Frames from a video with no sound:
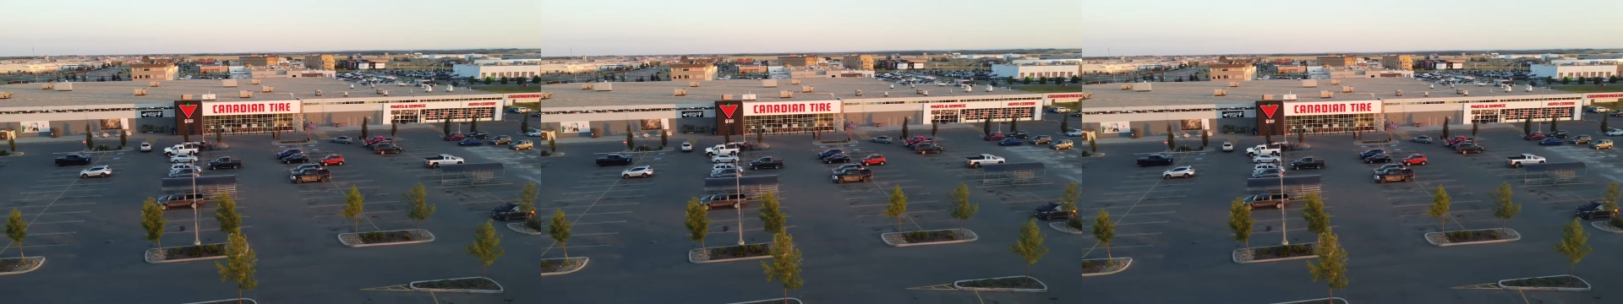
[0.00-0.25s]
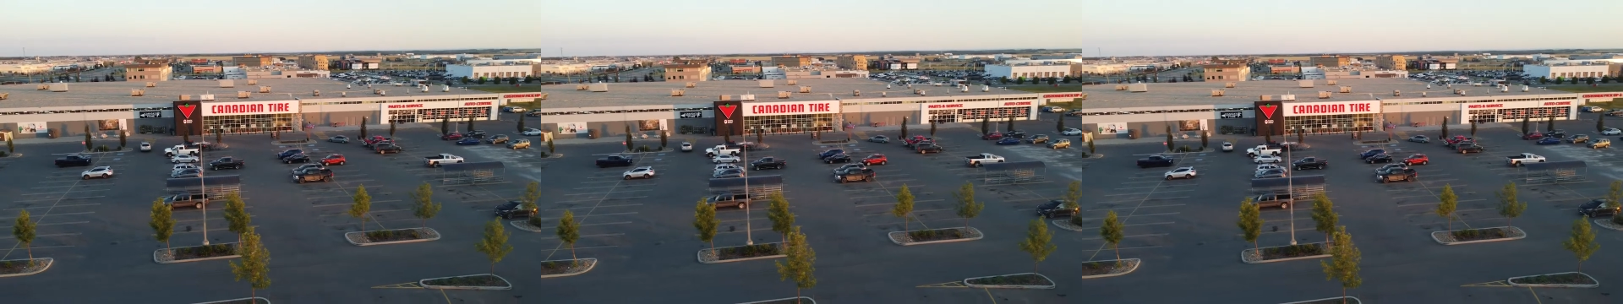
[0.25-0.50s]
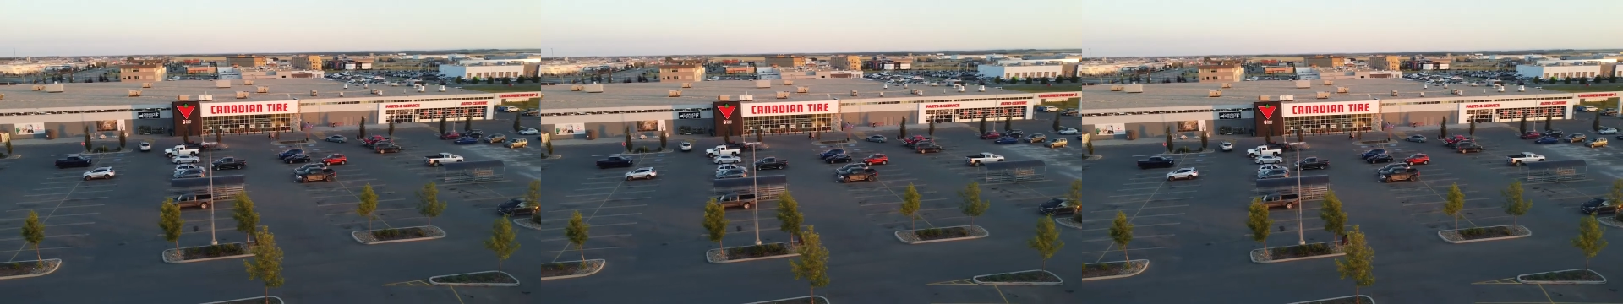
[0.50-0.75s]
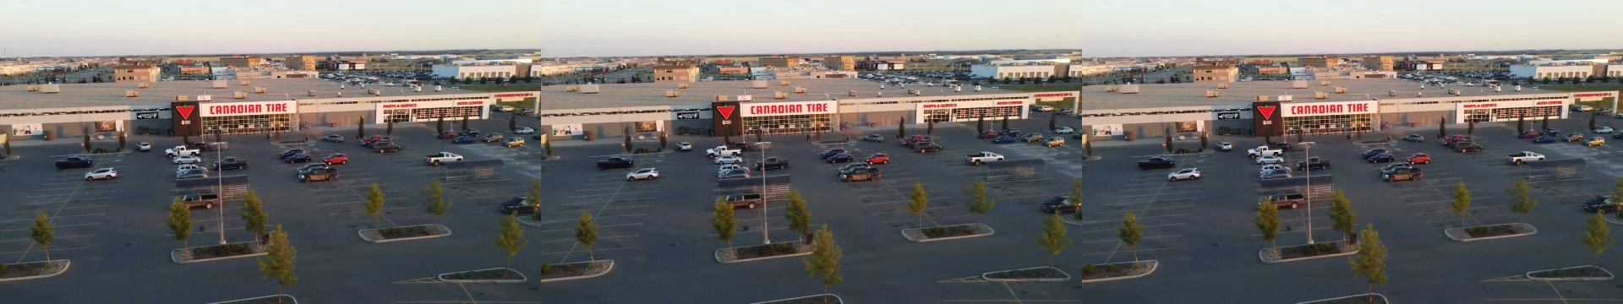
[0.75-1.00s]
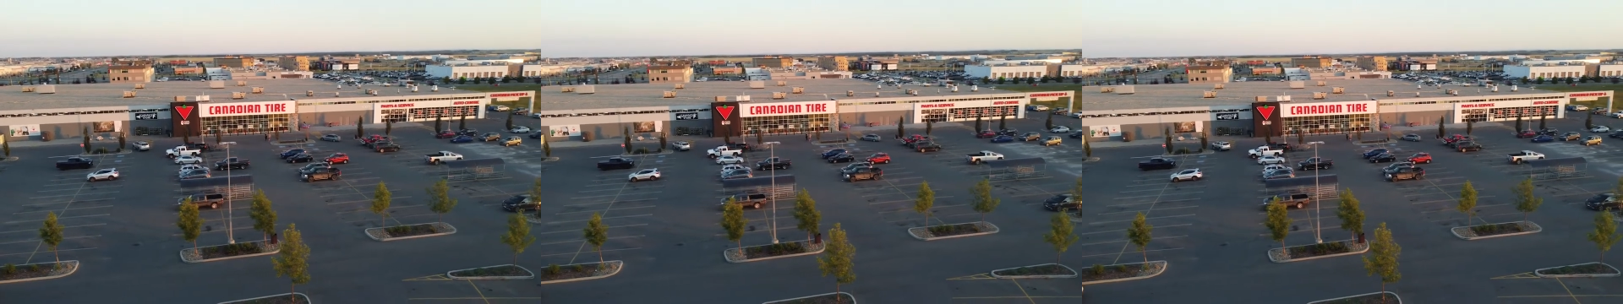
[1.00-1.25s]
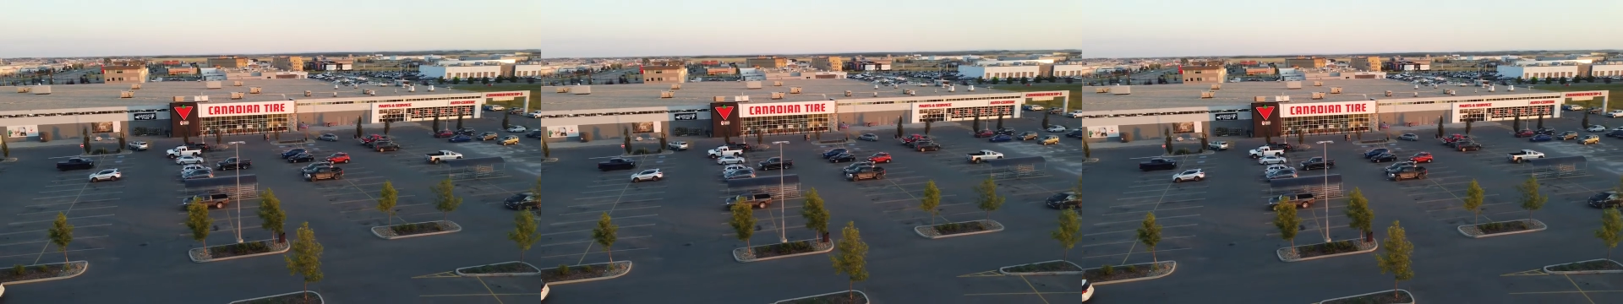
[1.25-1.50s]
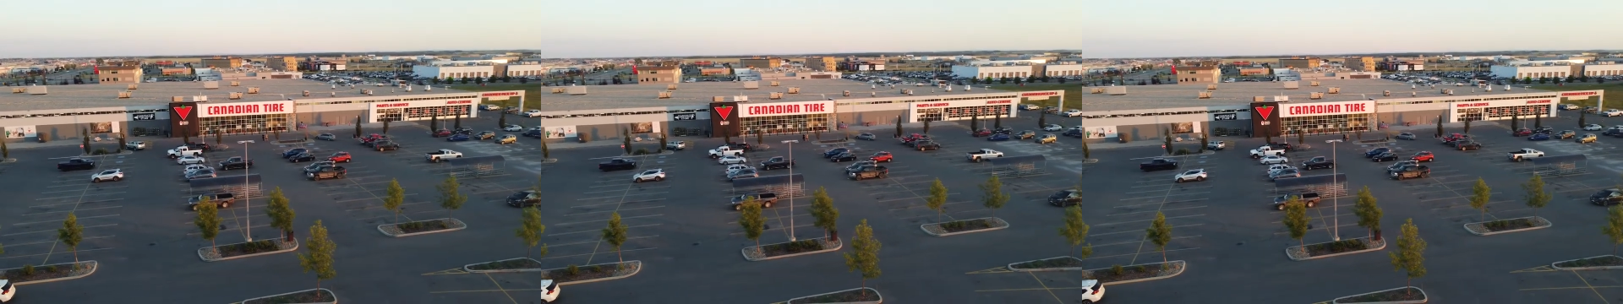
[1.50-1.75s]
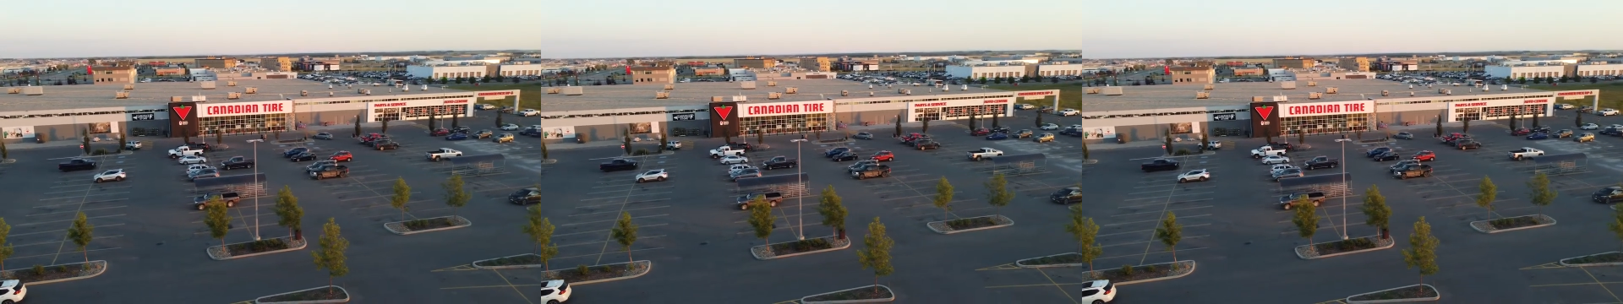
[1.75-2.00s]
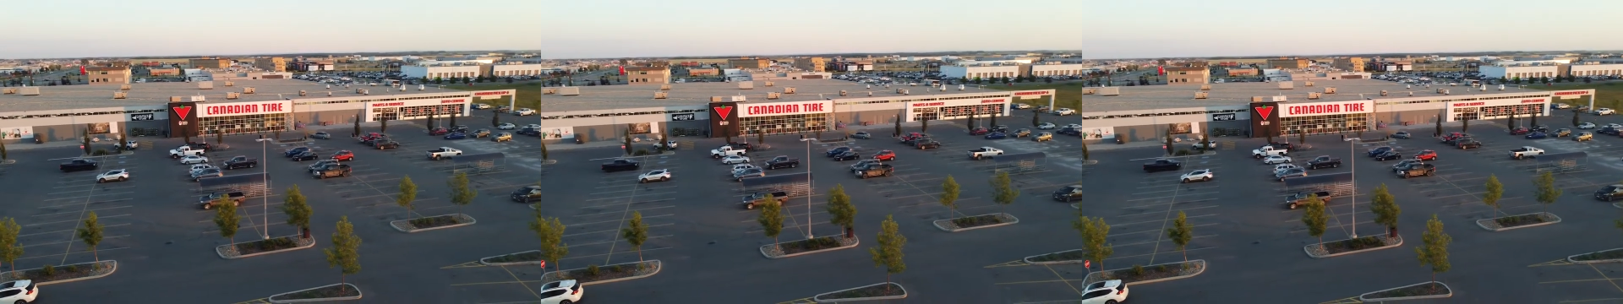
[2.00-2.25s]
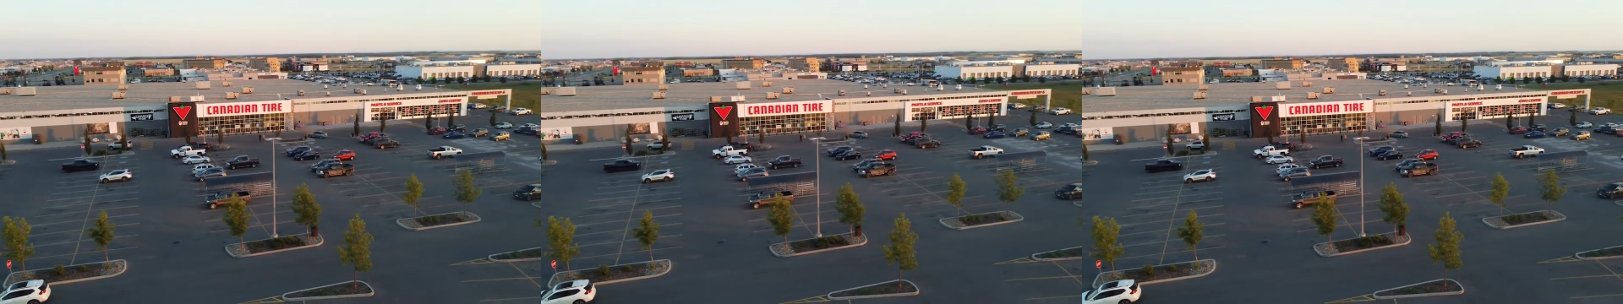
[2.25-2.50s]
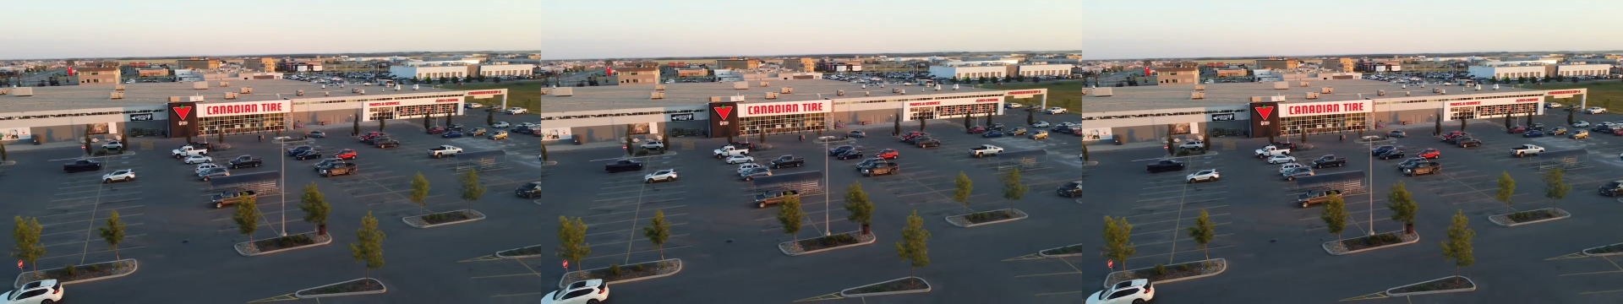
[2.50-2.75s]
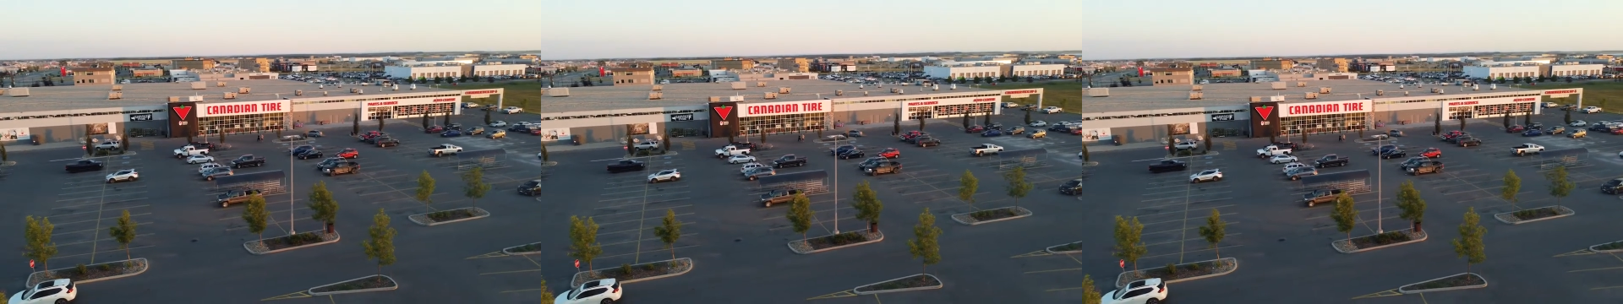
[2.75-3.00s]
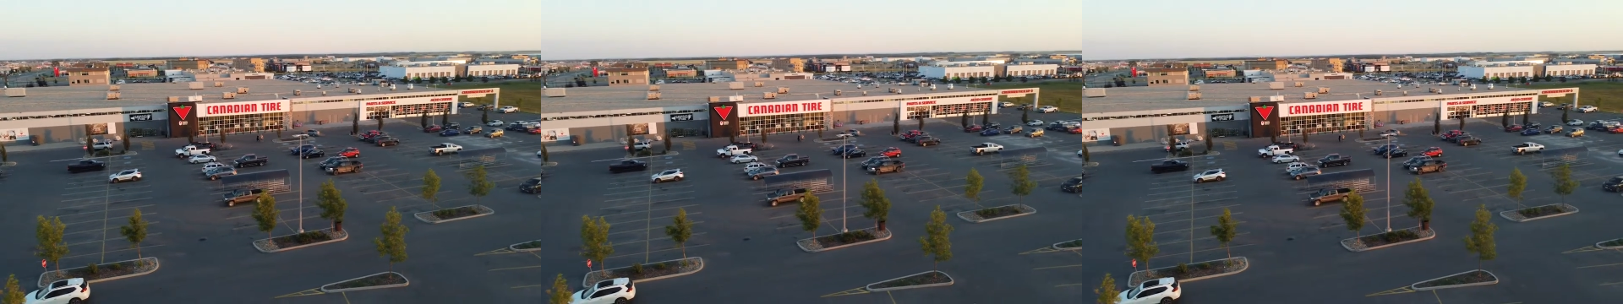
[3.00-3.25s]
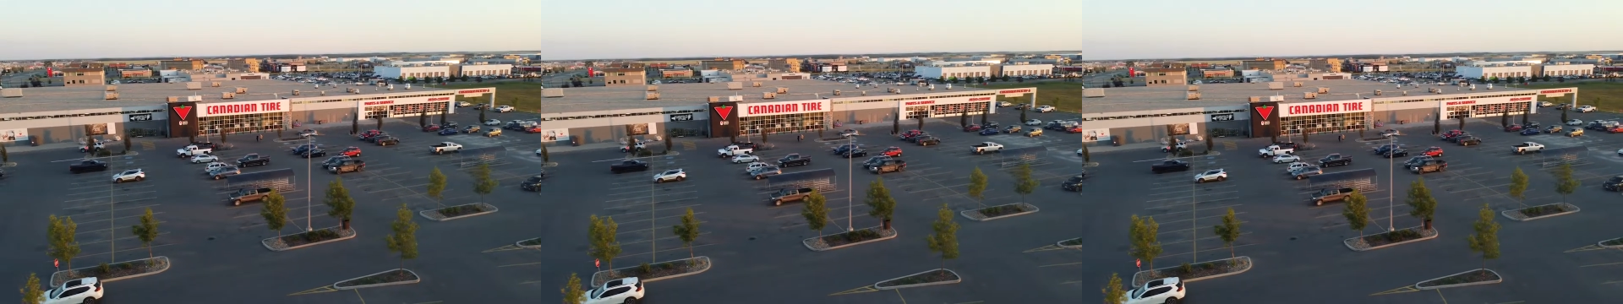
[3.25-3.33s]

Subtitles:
(no speaker visible)